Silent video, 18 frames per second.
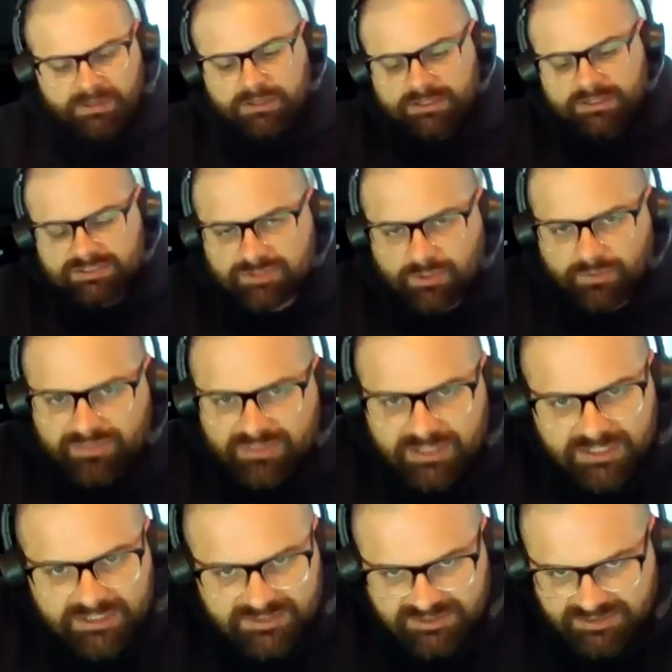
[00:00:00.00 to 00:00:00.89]
So
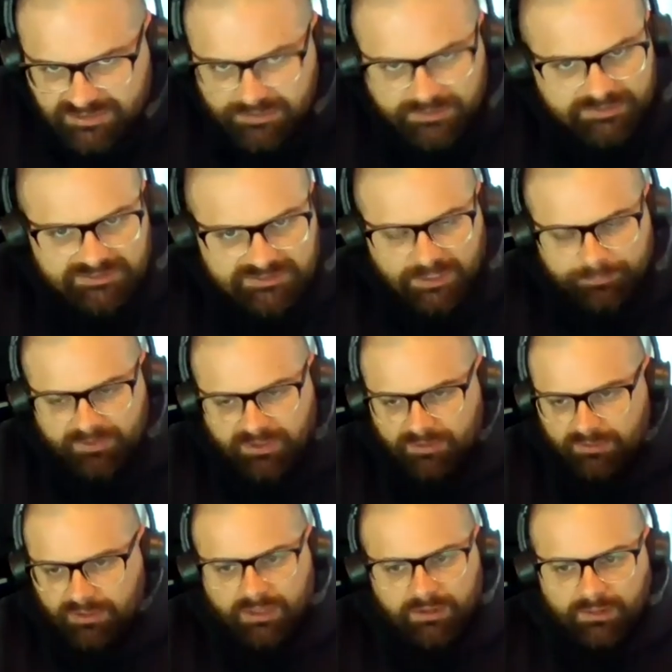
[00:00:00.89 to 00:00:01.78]
this is
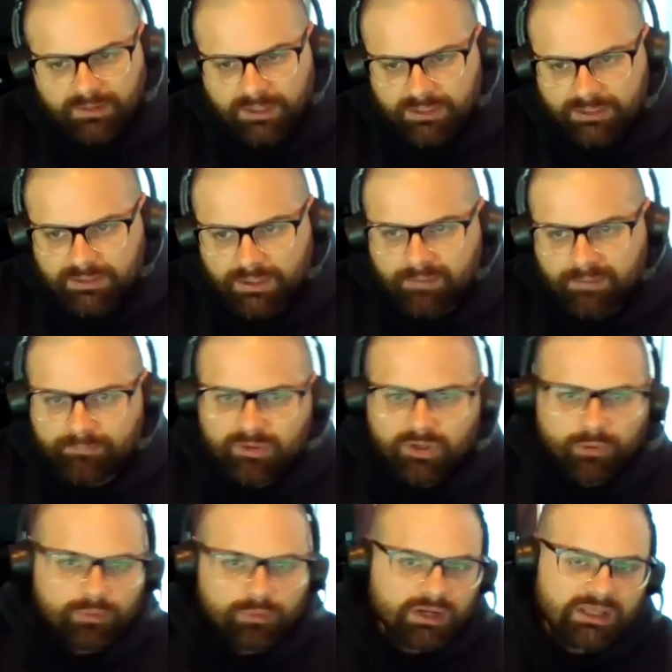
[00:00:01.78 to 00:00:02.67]
something that, like, um, you
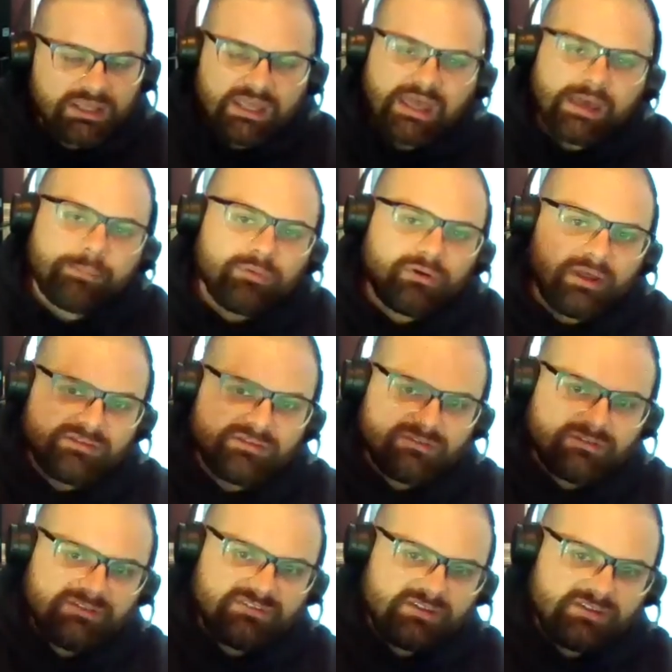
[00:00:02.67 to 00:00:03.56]
know, we're going to
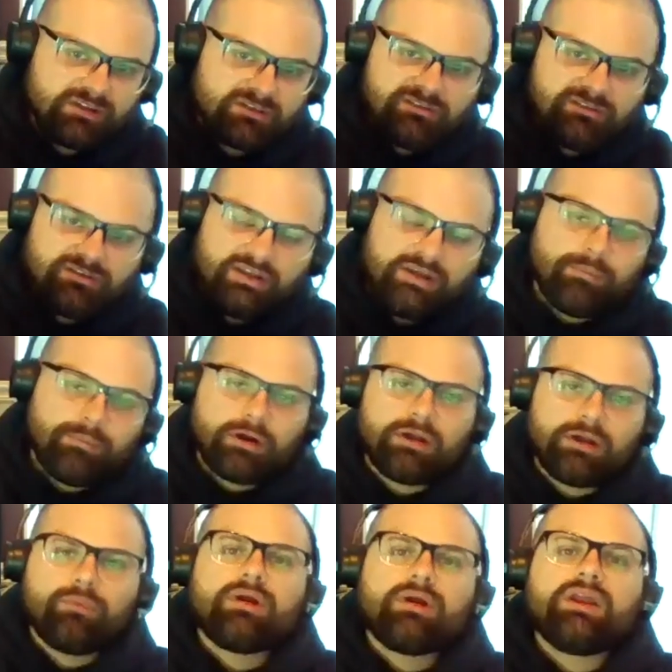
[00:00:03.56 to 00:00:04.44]
capitalize on the Section eight
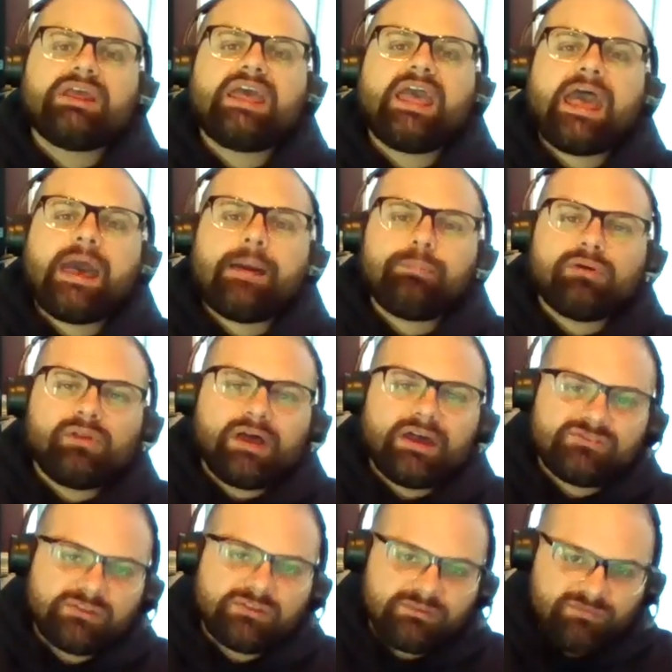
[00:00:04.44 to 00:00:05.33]
market. We're going to
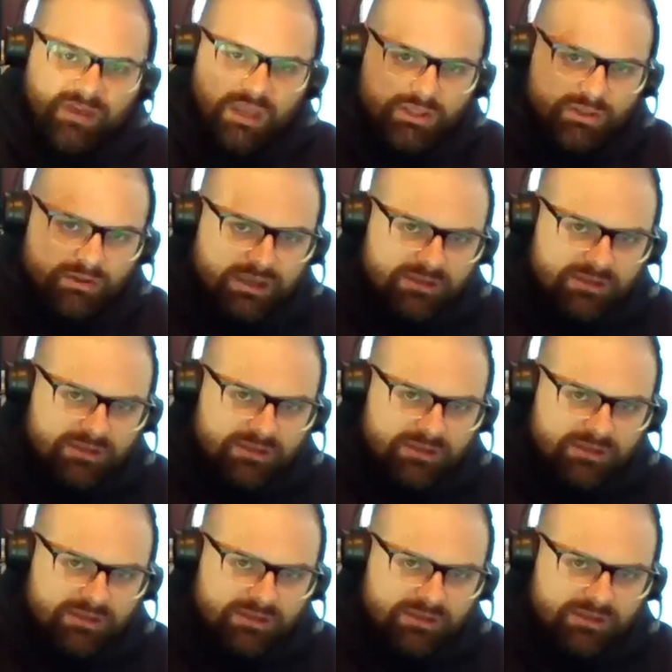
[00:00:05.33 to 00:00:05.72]
capitalize on the fact you guys